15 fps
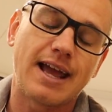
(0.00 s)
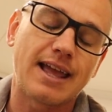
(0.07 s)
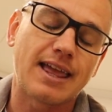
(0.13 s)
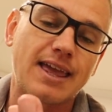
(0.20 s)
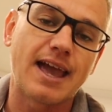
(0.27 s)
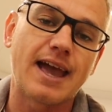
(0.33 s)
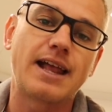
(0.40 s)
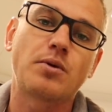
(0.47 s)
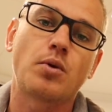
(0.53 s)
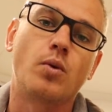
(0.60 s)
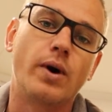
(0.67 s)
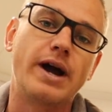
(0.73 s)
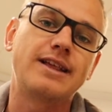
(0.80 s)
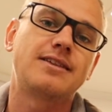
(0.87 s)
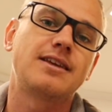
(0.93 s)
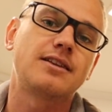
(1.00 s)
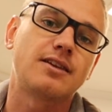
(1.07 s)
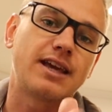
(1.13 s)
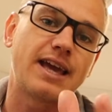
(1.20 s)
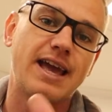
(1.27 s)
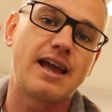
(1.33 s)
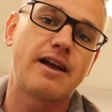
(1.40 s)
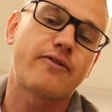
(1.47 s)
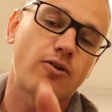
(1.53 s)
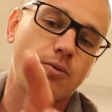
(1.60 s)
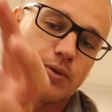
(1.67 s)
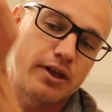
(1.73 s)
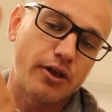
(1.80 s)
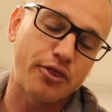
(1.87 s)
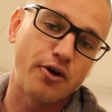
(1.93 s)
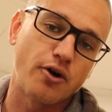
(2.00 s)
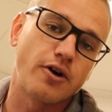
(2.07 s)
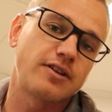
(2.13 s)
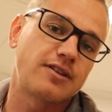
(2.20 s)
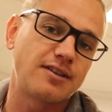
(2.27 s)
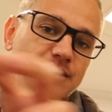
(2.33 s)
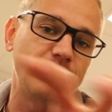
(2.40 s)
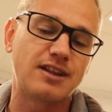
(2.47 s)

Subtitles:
Again, we're waiting to hear from the authorities